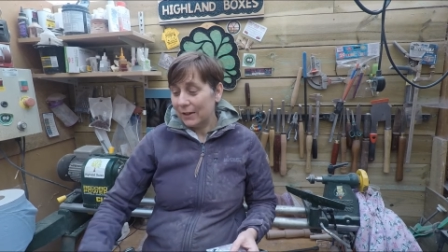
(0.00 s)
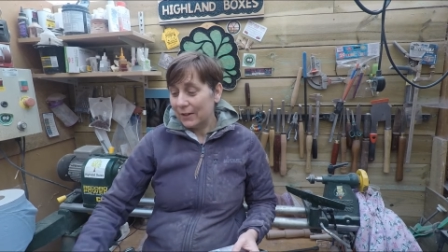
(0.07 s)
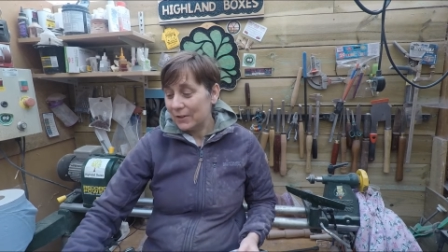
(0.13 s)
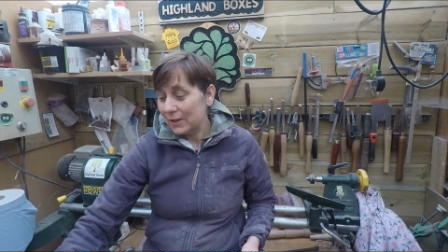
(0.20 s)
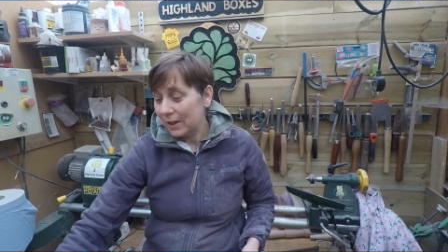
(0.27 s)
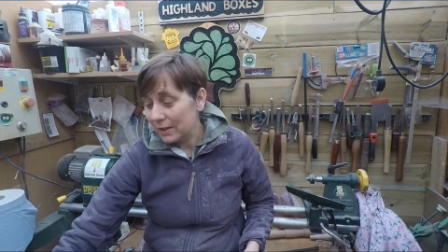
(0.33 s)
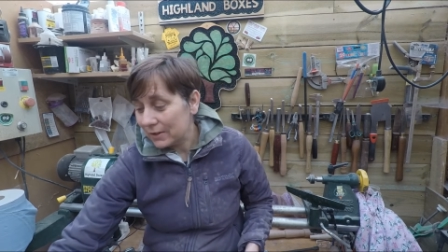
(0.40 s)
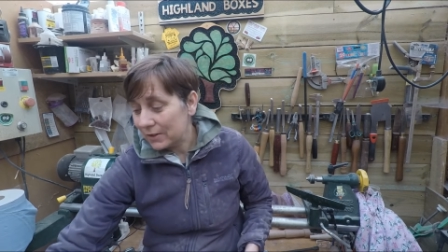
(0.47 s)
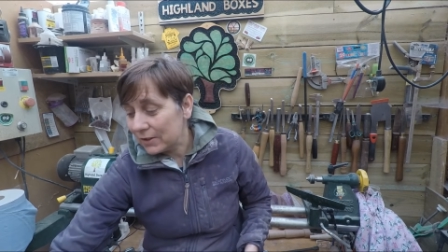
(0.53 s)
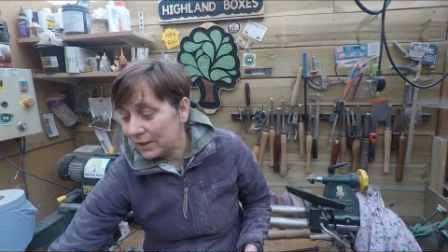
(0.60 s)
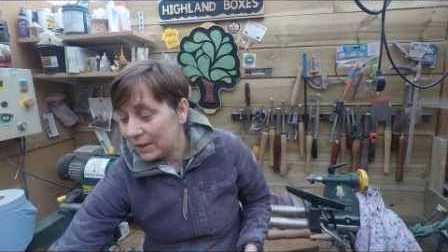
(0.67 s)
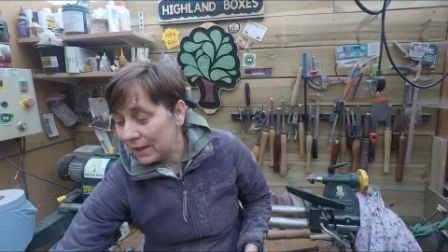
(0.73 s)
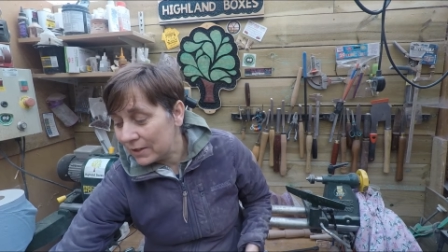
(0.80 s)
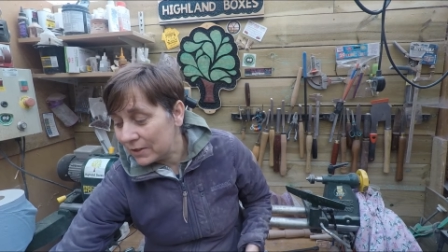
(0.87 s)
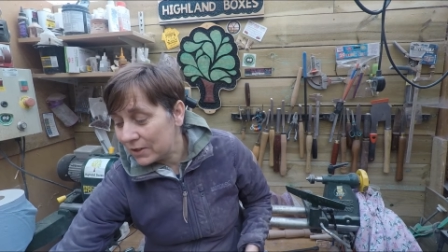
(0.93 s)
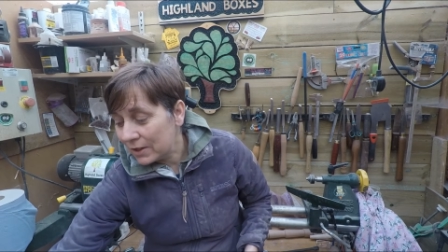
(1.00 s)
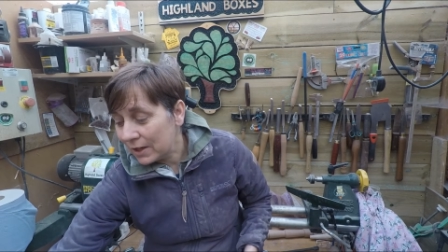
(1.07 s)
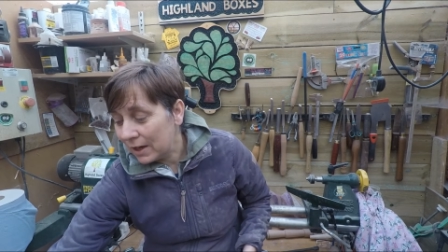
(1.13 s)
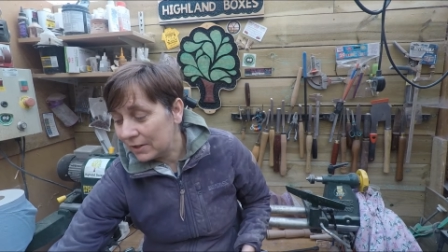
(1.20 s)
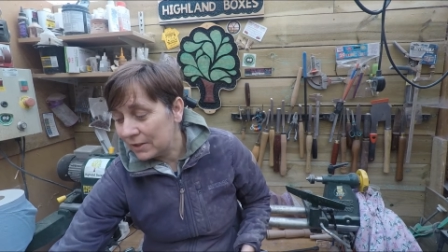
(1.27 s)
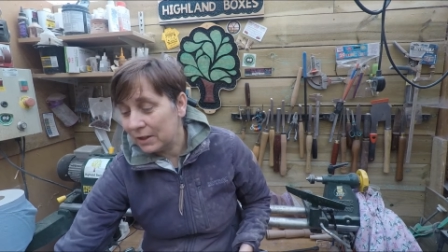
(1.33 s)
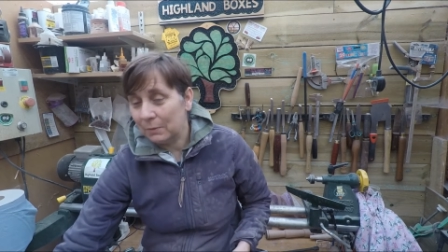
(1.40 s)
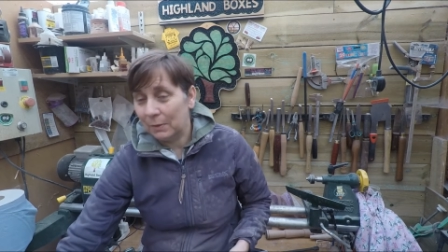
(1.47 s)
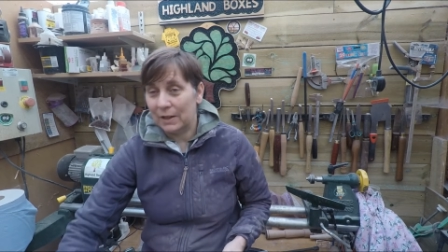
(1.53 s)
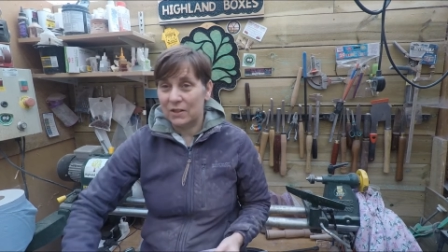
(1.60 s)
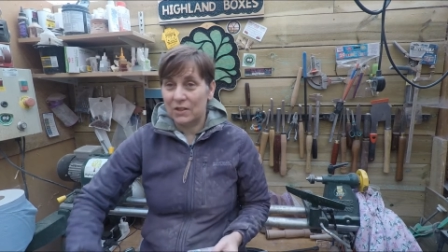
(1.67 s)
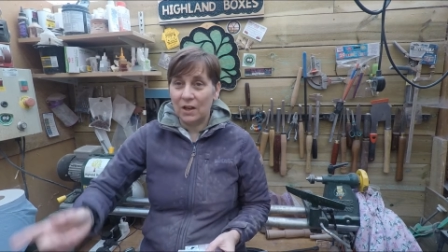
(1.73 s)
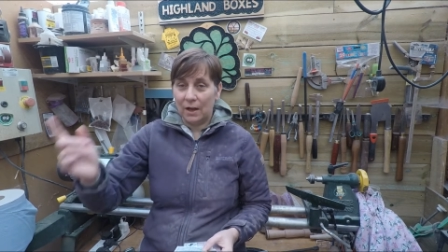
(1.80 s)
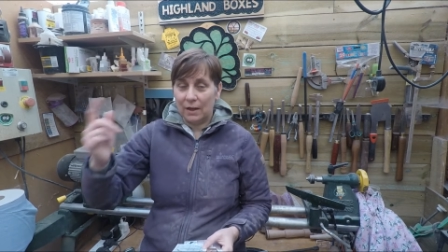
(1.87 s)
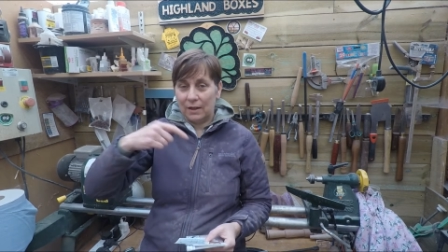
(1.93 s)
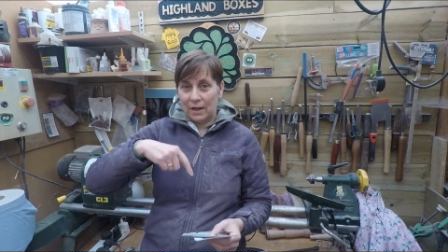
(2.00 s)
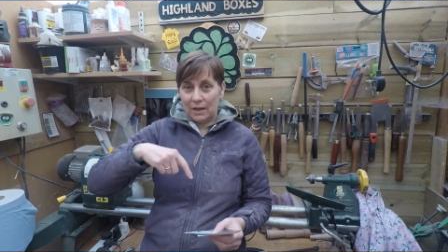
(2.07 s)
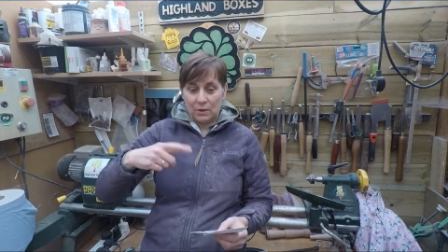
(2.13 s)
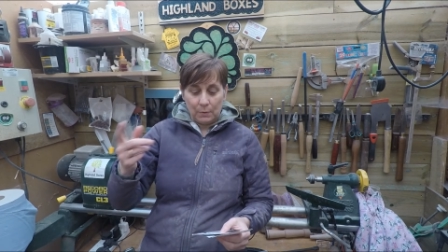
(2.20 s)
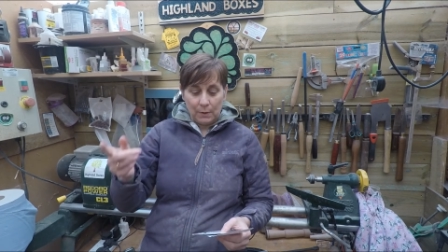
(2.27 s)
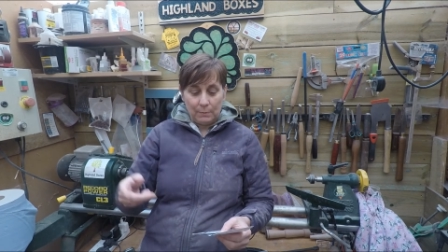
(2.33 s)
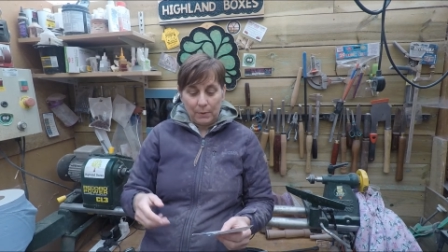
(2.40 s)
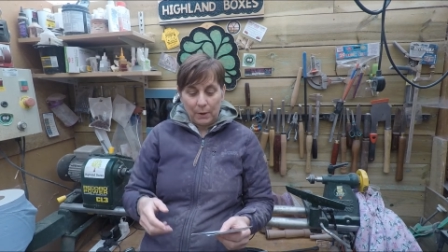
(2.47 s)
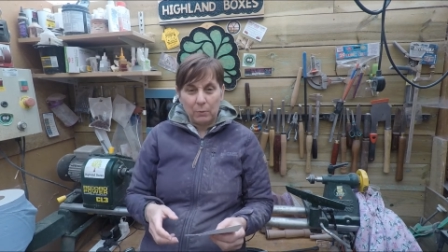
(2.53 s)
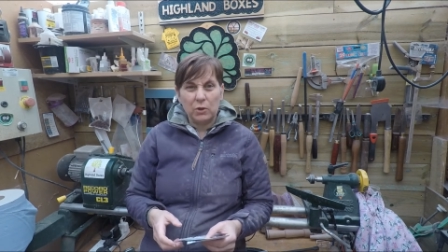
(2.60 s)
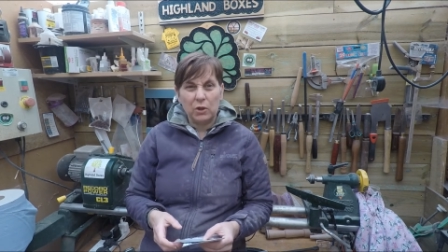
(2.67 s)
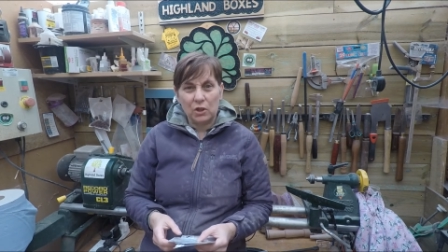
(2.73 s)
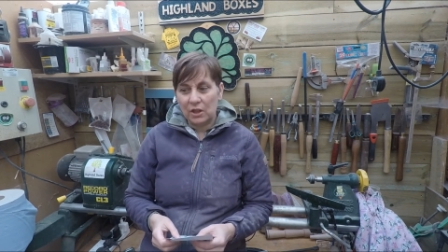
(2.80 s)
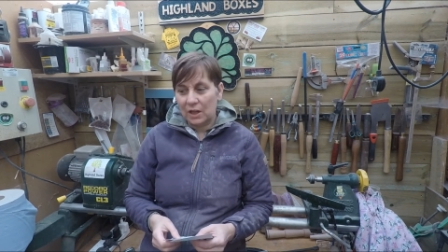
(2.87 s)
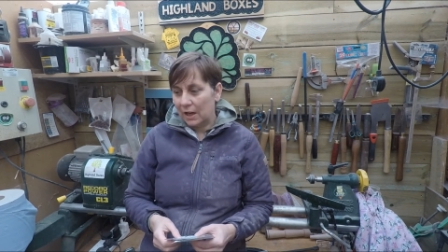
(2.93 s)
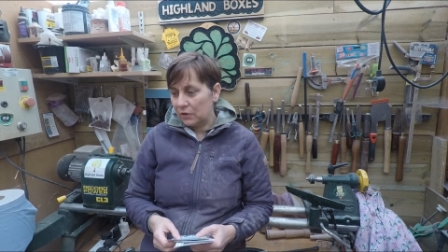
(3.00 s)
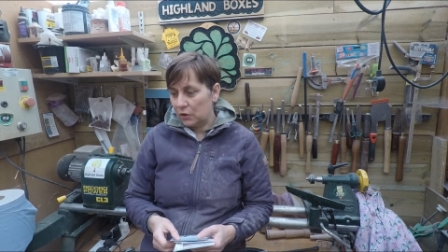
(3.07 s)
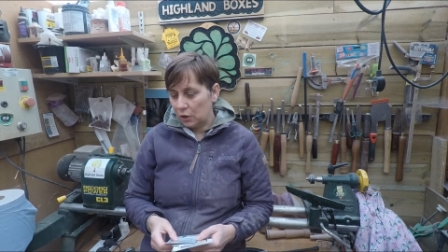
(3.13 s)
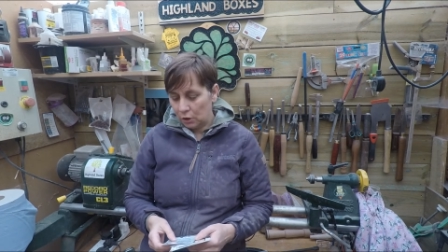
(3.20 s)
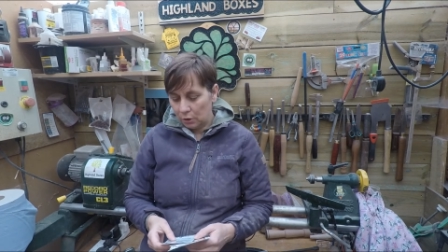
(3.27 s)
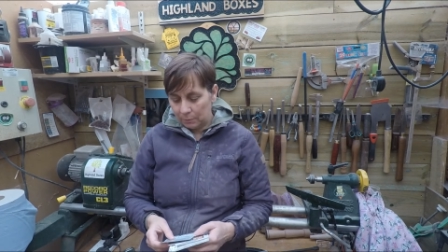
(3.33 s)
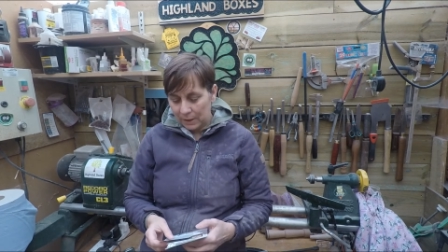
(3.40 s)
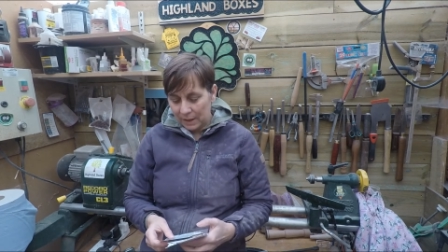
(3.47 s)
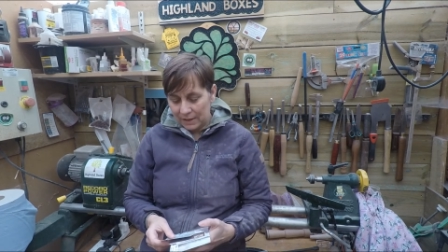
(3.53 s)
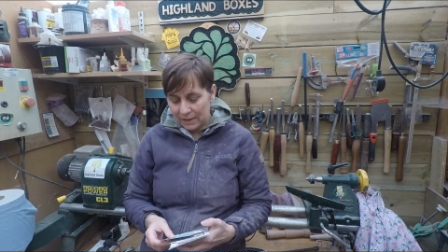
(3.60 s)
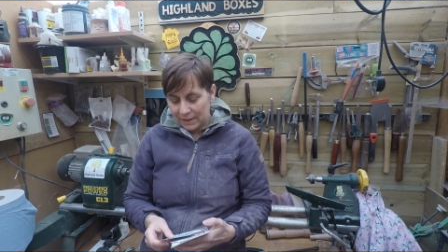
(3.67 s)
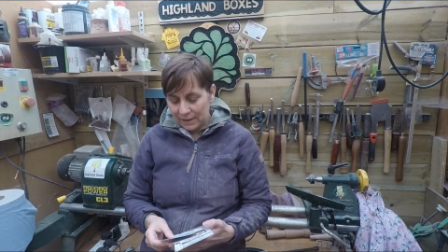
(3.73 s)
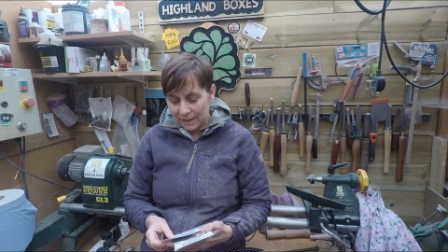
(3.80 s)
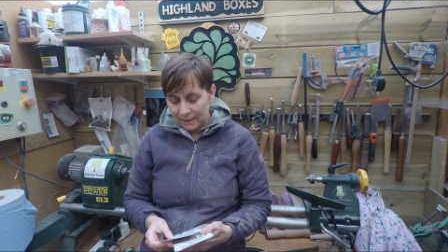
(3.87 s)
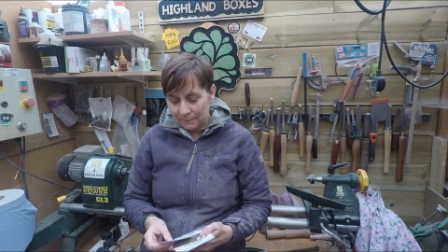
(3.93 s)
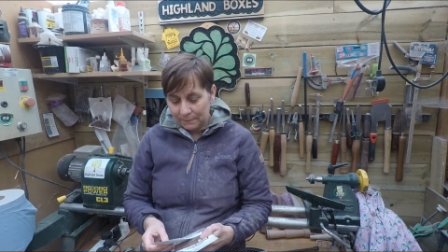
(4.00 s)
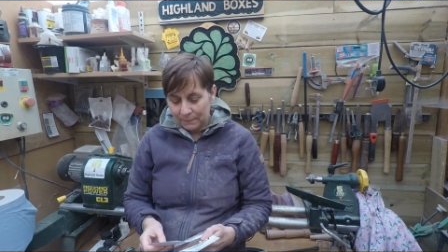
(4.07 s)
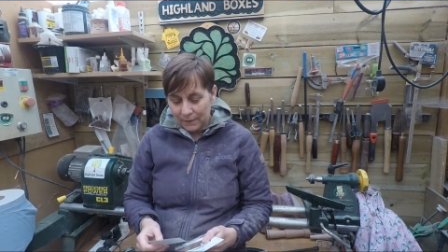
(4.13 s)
because that started, well, it started last week, but I was just catching up yesterday.